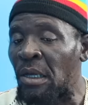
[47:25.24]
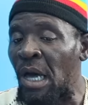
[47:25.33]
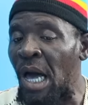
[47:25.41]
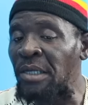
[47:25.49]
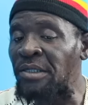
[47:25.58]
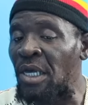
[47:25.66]

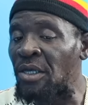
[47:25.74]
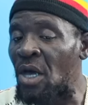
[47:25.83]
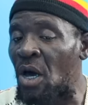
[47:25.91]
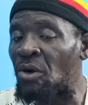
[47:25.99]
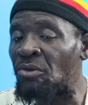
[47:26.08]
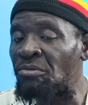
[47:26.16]
I say,
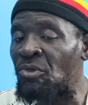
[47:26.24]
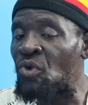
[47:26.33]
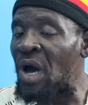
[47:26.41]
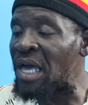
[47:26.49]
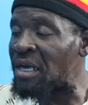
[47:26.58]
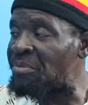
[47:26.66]
yo,
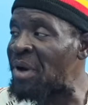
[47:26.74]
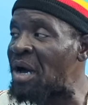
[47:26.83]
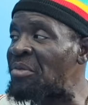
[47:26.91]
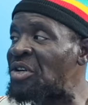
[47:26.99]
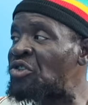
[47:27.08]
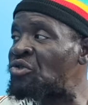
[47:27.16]
I you
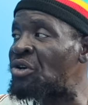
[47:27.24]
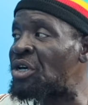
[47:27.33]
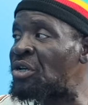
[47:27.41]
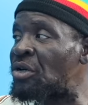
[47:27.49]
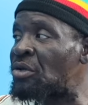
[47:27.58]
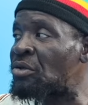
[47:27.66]
on my show. You
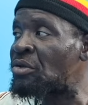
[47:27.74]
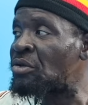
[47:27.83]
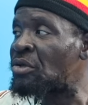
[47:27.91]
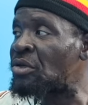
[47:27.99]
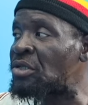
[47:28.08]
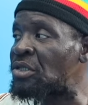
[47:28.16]
know.
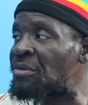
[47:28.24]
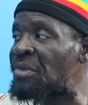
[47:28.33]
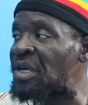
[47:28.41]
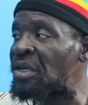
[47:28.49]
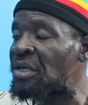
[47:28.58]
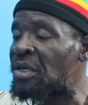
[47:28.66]
You see
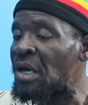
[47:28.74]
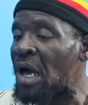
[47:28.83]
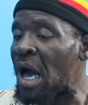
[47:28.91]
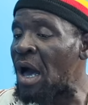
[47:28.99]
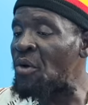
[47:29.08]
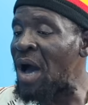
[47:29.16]
me?
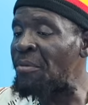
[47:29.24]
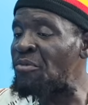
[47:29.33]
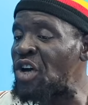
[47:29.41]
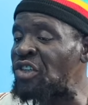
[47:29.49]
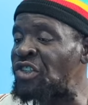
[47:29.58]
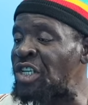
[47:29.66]
I want
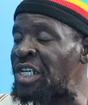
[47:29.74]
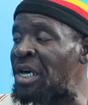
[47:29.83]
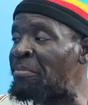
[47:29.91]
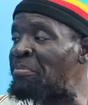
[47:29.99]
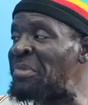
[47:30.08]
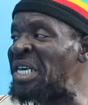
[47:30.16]

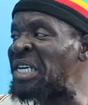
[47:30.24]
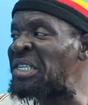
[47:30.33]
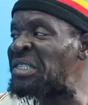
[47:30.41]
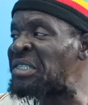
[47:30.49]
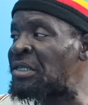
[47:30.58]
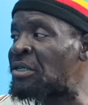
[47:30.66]
Virginia
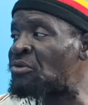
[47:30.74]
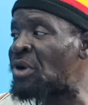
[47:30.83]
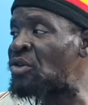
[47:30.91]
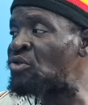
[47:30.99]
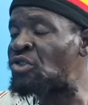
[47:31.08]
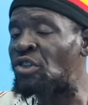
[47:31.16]
Biggs,
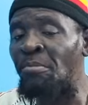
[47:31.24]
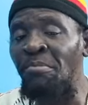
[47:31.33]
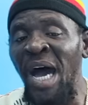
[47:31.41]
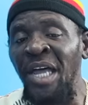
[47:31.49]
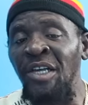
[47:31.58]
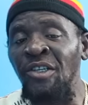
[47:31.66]
where used to
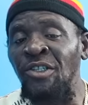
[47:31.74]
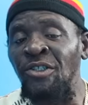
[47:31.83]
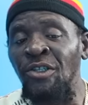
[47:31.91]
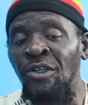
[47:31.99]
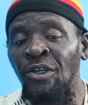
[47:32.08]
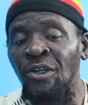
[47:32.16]
manage